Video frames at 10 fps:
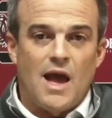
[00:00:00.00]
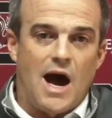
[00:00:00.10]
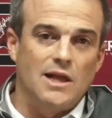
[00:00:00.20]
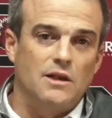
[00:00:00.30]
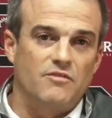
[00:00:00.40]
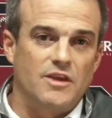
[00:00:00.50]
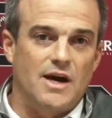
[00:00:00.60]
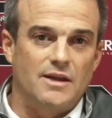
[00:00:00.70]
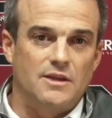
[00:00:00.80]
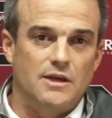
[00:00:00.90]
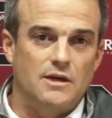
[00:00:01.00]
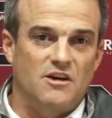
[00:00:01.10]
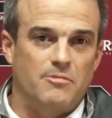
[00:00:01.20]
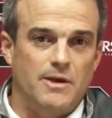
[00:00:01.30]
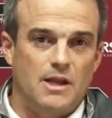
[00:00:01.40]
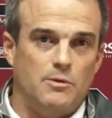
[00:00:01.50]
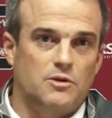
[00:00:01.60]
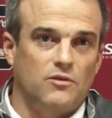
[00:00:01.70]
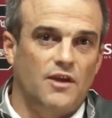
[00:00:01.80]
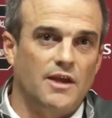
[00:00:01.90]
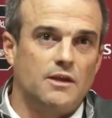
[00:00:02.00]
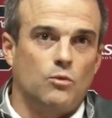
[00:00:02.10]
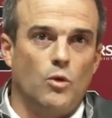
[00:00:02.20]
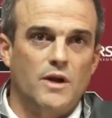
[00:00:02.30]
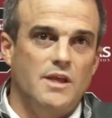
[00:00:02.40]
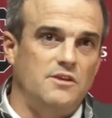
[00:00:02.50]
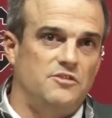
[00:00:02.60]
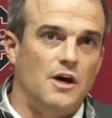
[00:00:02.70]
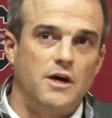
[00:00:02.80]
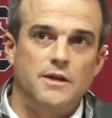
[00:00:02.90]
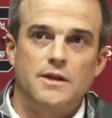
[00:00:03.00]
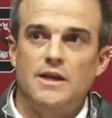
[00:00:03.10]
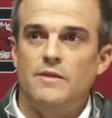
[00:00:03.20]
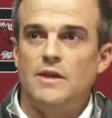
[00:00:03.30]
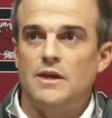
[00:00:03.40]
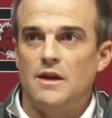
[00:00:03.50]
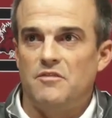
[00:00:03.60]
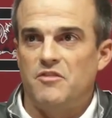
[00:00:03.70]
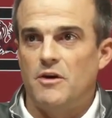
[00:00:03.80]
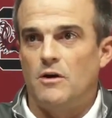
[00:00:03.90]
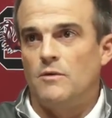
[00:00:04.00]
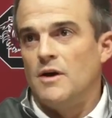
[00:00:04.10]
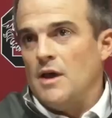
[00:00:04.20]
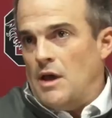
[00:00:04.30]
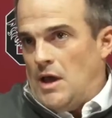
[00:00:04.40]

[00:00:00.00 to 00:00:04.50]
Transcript: I love the idea of being able to take what he's done in the NFL